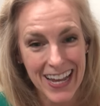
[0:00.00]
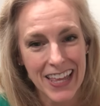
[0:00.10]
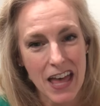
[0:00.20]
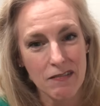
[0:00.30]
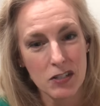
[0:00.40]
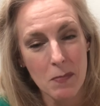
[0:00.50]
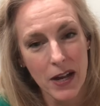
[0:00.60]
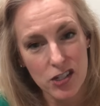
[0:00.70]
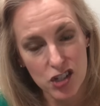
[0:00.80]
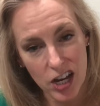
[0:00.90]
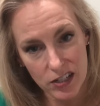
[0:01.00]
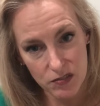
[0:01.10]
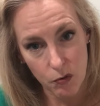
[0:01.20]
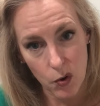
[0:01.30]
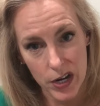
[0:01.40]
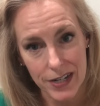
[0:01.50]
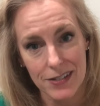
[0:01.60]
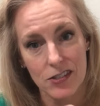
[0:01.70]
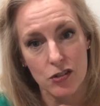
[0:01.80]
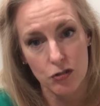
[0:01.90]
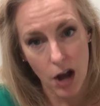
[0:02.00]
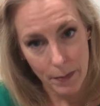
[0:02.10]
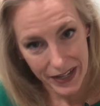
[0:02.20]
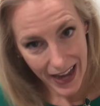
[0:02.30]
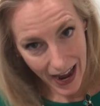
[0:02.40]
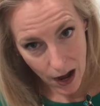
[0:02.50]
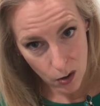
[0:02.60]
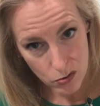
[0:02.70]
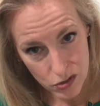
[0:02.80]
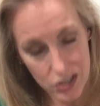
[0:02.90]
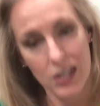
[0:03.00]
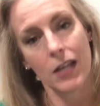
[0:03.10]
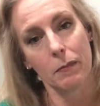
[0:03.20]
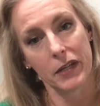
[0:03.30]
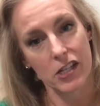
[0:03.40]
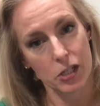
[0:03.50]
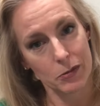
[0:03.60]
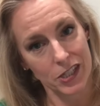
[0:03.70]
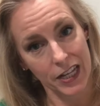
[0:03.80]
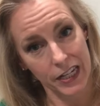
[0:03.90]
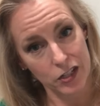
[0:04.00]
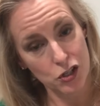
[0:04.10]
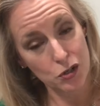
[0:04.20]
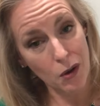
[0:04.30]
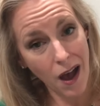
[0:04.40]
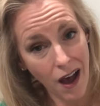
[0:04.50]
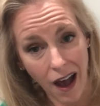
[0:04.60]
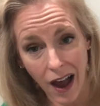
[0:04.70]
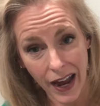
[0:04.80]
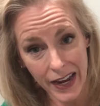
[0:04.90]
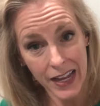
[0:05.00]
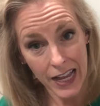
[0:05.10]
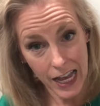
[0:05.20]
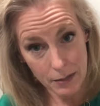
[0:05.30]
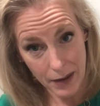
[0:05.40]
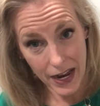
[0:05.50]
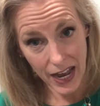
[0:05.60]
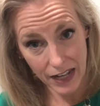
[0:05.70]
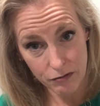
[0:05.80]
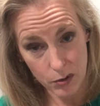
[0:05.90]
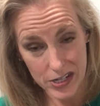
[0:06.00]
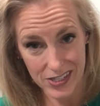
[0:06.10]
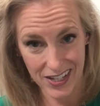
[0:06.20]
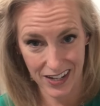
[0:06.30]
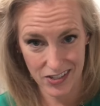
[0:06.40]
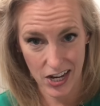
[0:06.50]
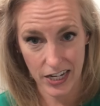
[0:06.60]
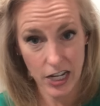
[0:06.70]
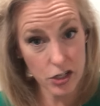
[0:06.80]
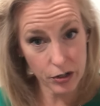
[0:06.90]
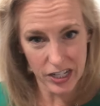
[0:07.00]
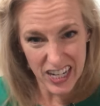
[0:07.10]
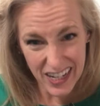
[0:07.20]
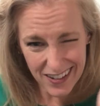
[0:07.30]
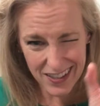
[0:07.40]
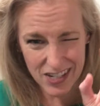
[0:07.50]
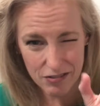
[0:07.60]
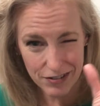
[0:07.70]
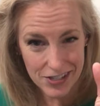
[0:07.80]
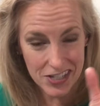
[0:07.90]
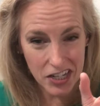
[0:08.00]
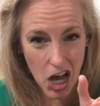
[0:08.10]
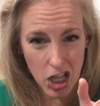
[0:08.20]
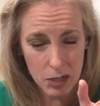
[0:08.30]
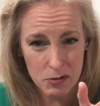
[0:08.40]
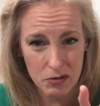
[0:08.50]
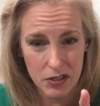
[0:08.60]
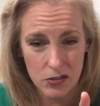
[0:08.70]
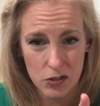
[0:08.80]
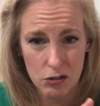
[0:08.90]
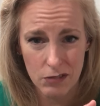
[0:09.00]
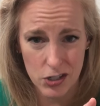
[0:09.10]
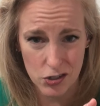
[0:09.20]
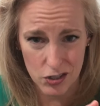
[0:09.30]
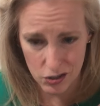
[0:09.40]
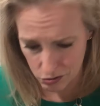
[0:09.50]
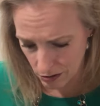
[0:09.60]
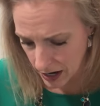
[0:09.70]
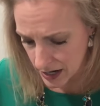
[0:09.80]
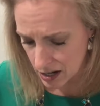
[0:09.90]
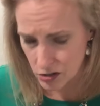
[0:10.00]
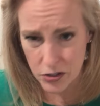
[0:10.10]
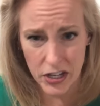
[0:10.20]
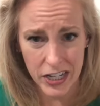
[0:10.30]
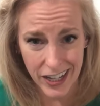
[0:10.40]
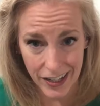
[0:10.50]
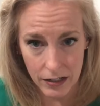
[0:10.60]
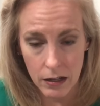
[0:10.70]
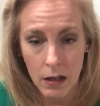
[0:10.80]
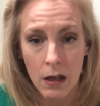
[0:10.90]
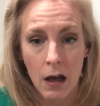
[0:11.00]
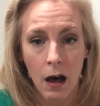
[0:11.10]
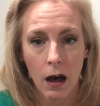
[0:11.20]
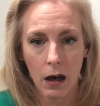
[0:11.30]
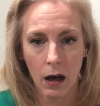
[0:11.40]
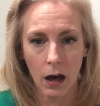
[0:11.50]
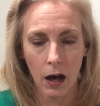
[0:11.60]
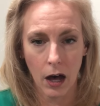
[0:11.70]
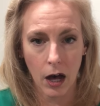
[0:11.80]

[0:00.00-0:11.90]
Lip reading: That was my chest voice dropping out because it was getting too high, and my head voice kicked in. And you can hear the difference in color between those two registers, right? I'll do that again. Ah.